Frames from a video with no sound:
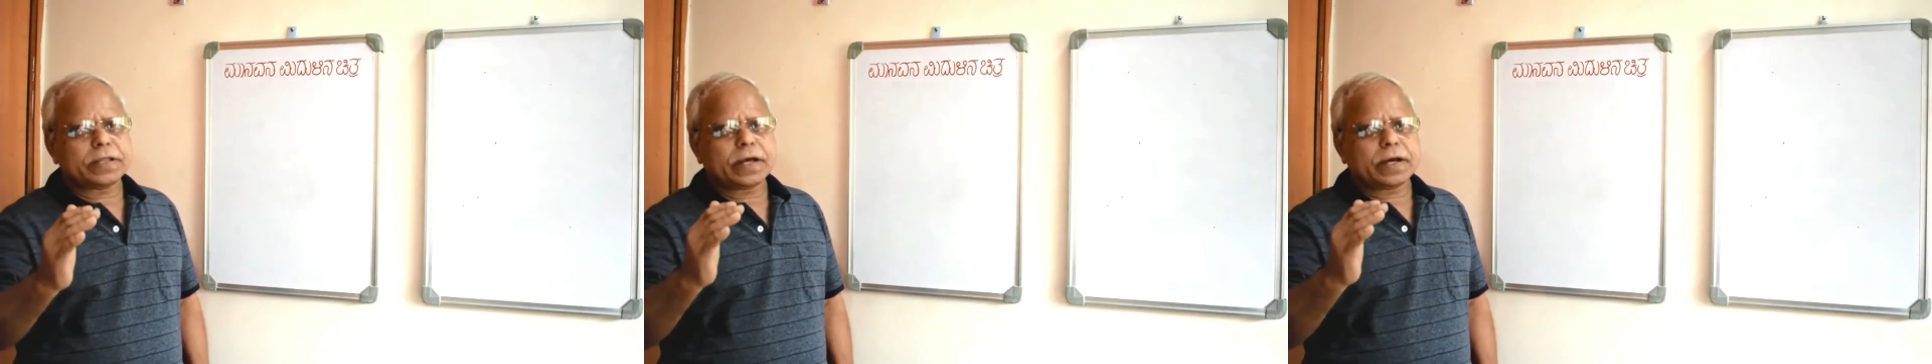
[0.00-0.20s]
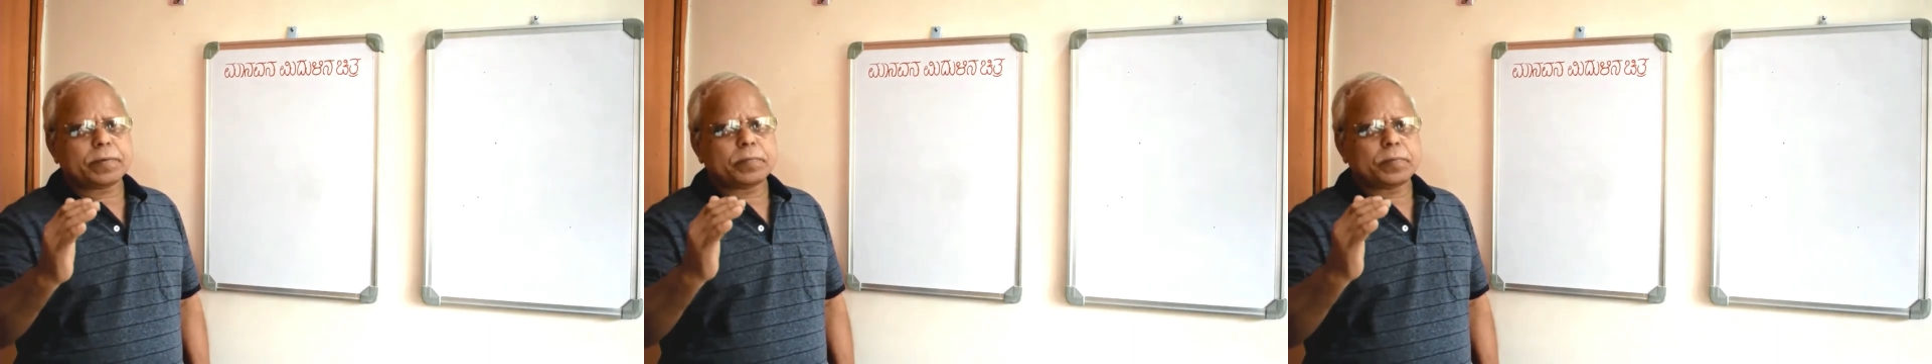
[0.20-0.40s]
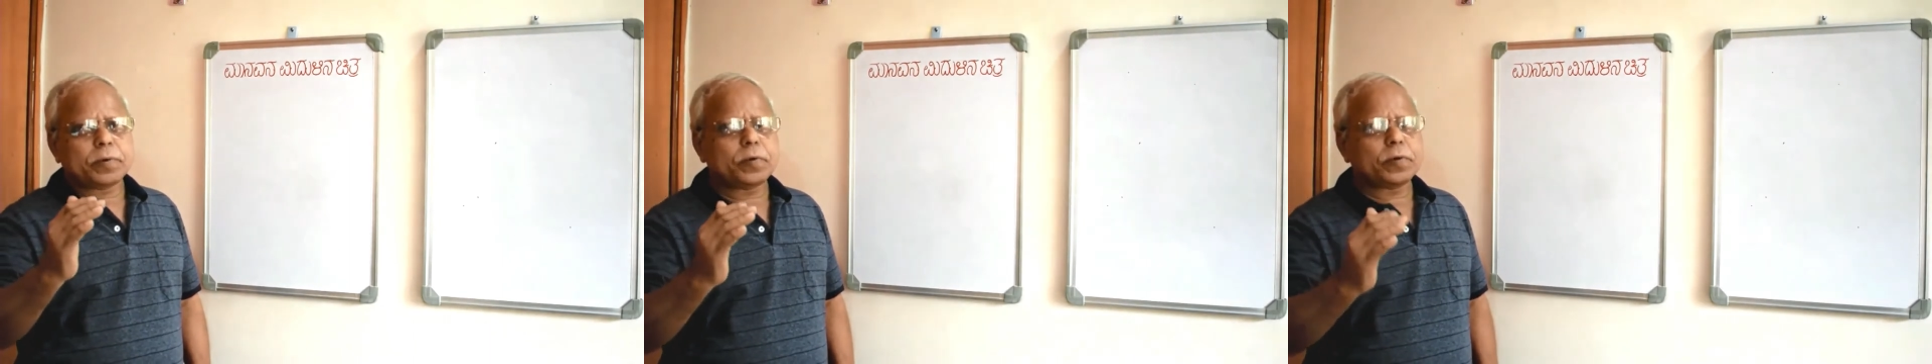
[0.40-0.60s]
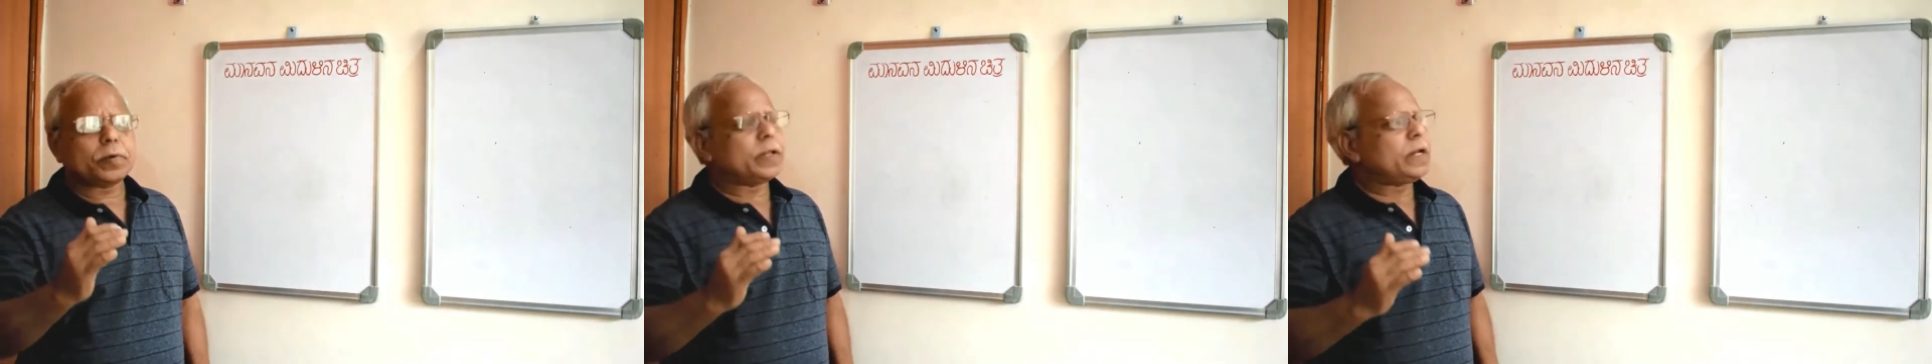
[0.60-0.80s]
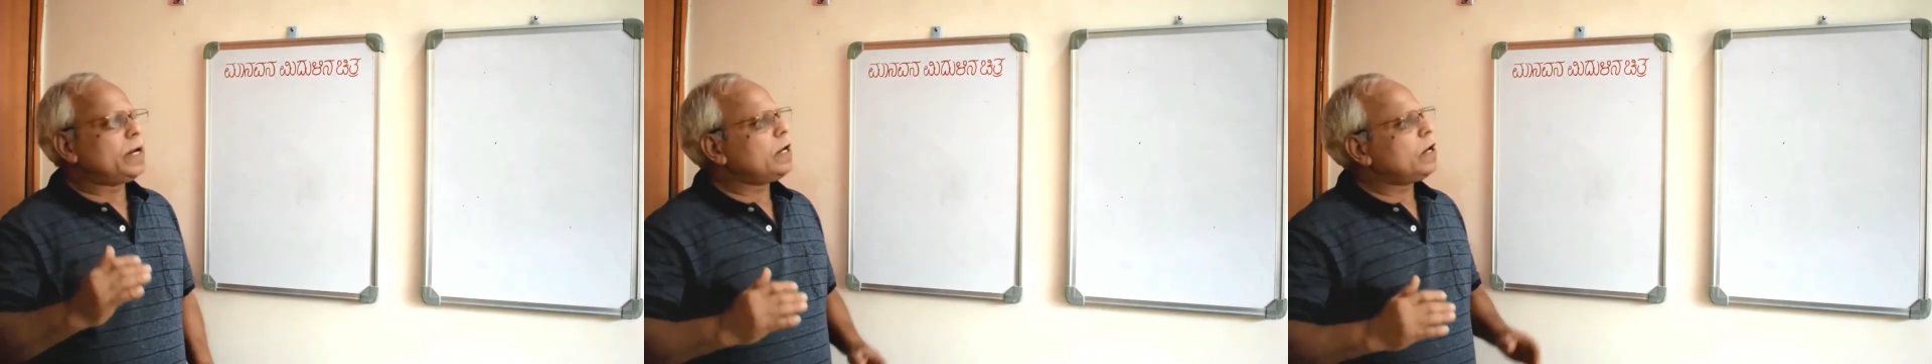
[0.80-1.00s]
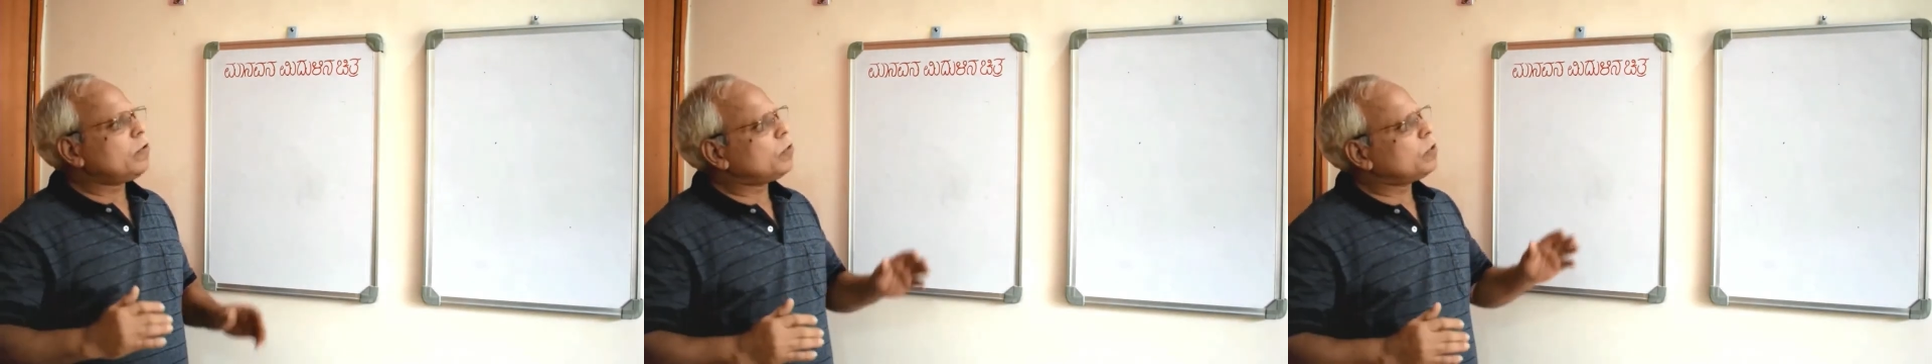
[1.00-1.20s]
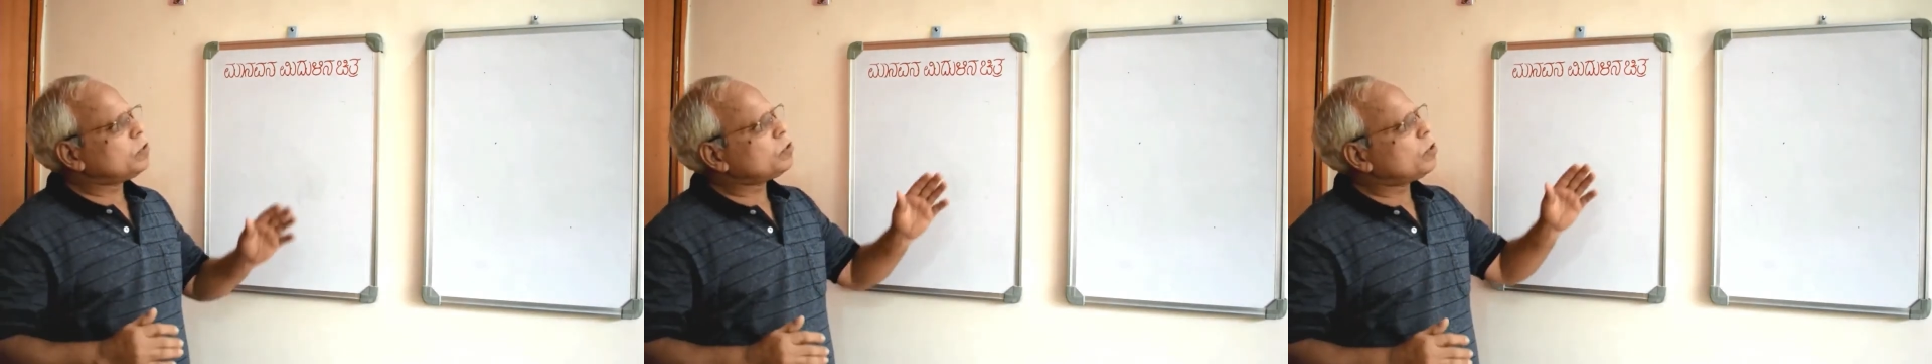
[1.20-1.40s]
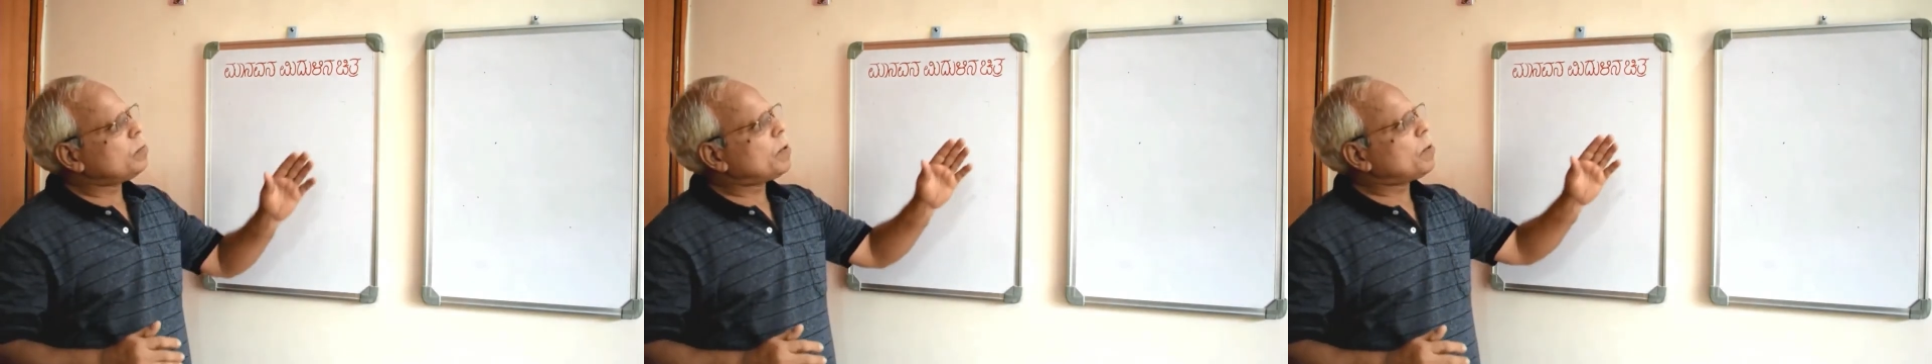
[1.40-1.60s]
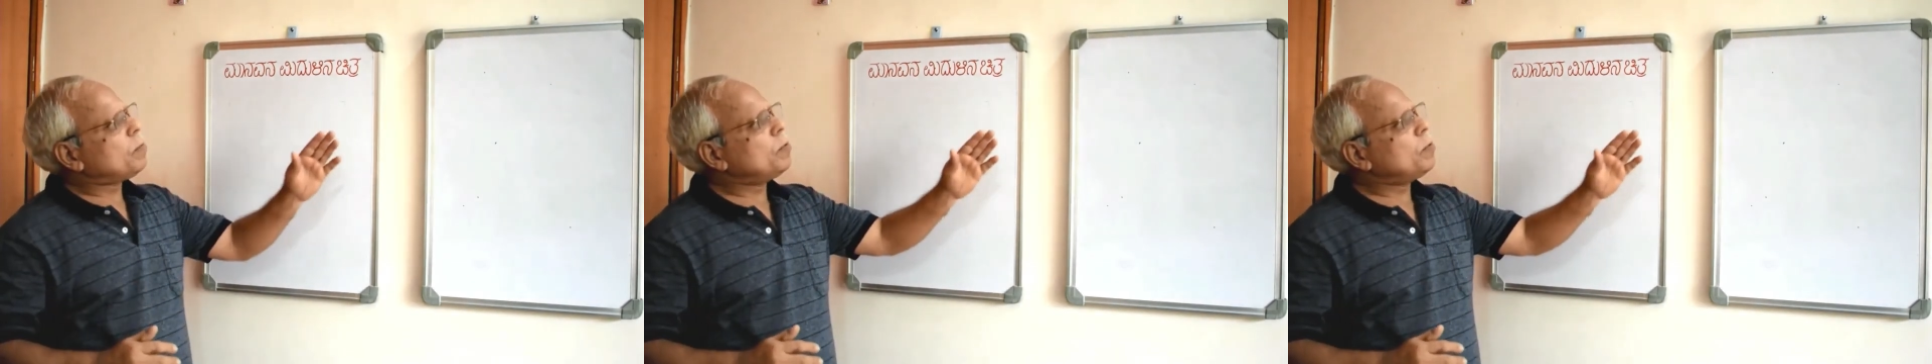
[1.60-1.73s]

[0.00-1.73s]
For this one we have to